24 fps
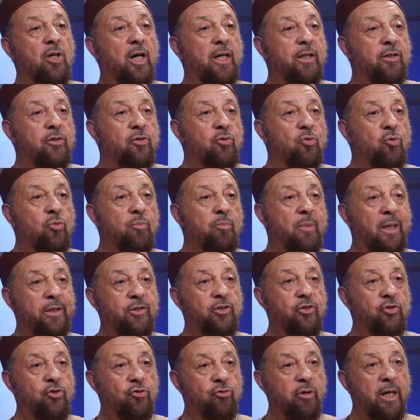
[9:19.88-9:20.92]
not do
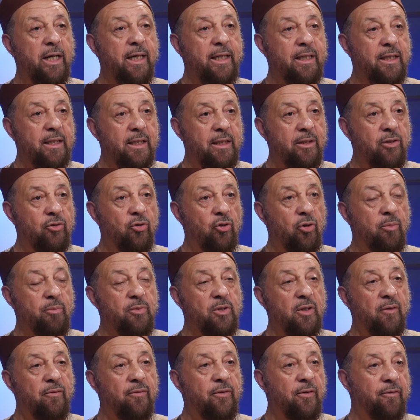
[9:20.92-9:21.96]
much trade in
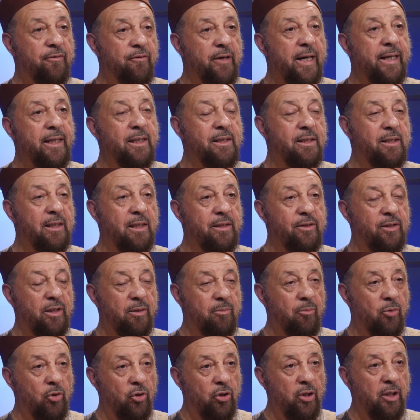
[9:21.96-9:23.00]
terms of the frankincense
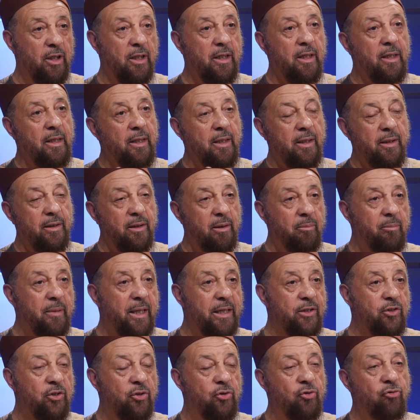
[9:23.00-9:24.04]
and myrrh, the
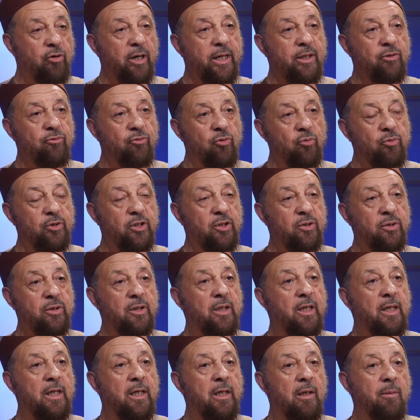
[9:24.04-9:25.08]
major trade routes.
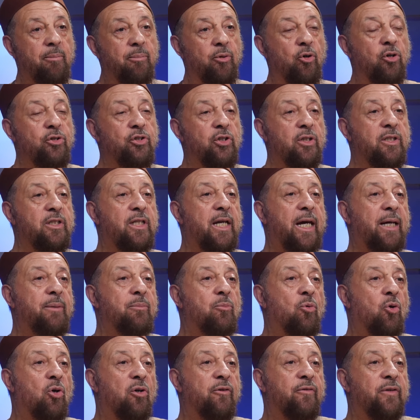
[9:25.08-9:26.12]
Mm-hmm. Persians had
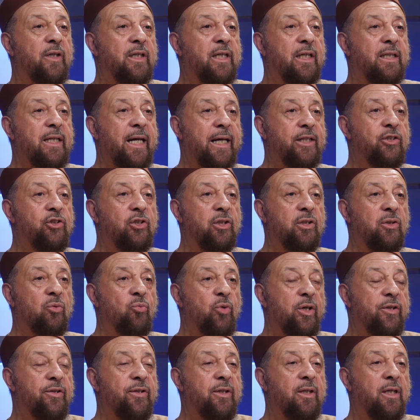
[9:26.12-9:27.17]
more of a connection
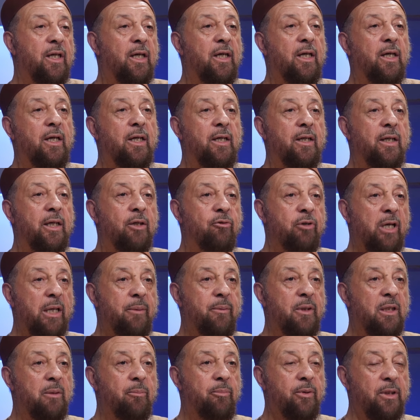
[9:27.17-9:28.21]
with
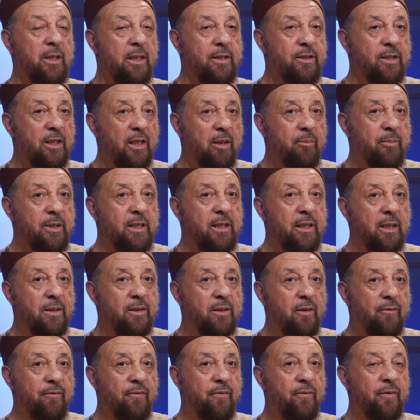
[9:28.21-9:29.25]
Arabian Peninsula
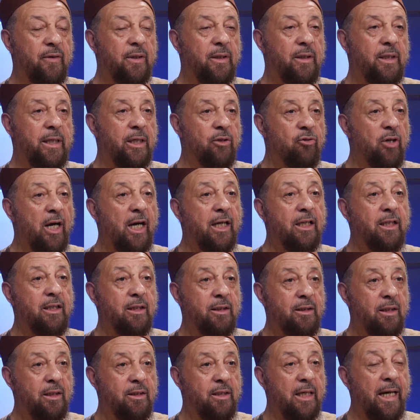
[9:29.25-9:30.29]
because of
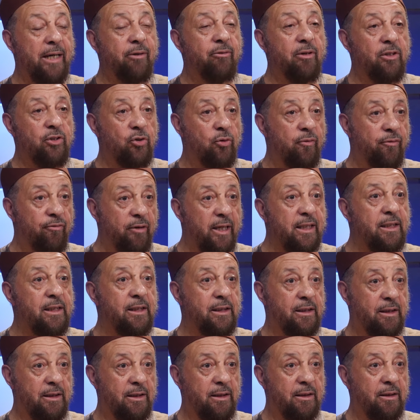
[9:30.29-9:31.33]
Iraq, the
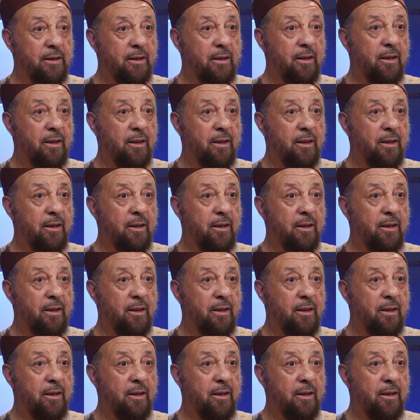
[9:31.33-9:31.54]
Tigris-Euphrates.